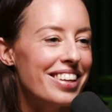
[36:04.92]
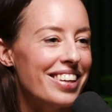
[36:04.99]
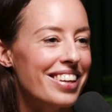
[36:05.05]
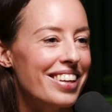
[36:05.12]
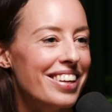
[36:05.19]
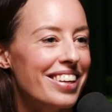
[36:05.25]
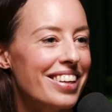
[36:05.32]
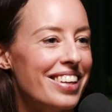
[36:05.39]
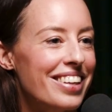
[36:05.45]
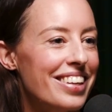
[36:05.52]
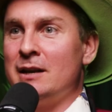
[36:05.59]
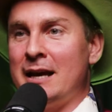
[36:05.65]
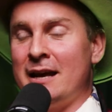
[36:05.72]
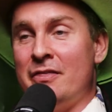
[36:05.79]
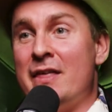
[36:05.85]
when they
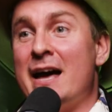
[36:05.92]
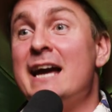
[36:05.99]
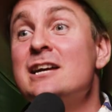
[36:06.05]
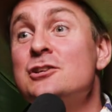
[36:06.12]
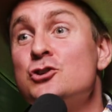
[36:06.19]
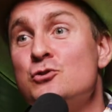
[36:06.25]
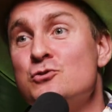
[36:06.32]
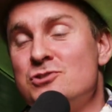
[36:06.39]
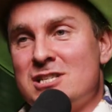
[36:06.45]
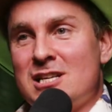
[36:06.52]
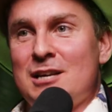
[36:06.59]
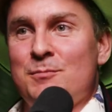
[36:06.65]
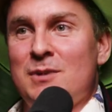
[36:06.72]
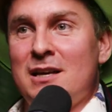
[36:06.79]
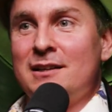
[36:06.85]
commit and they choose to
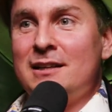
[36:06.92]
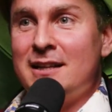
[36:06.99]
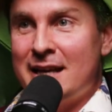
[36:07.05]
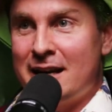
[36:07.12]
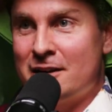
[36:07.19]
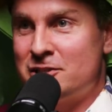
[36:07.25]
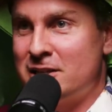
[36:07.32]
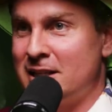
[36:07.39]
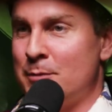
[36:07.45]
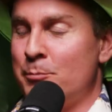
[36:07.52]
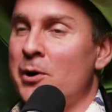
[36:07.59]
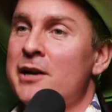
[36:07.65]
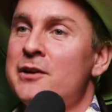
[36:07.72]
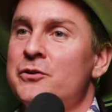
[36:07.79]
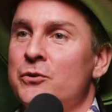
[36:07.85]
commit, then they actually get the
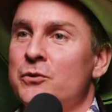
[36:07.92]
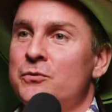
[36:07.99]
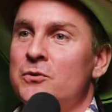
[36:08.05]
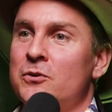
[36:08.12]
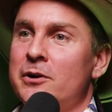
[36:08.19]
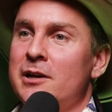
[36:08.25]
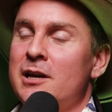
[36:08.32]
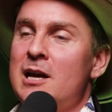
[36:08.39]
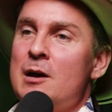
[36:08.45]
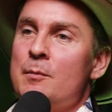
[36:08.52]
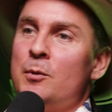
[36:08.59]
breakthrough for it.